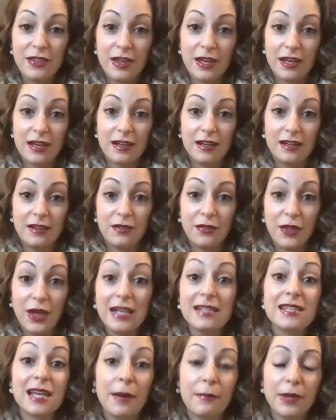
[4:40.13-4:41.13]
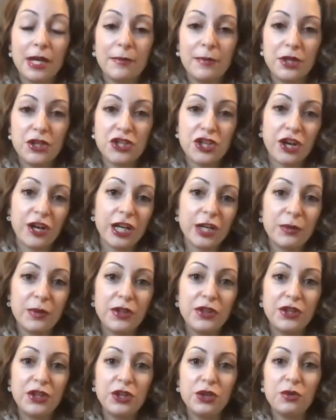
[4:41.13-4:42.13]
the things that I'm going to be sharing
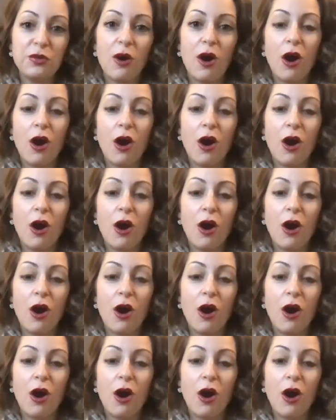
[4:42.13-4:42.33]
with you,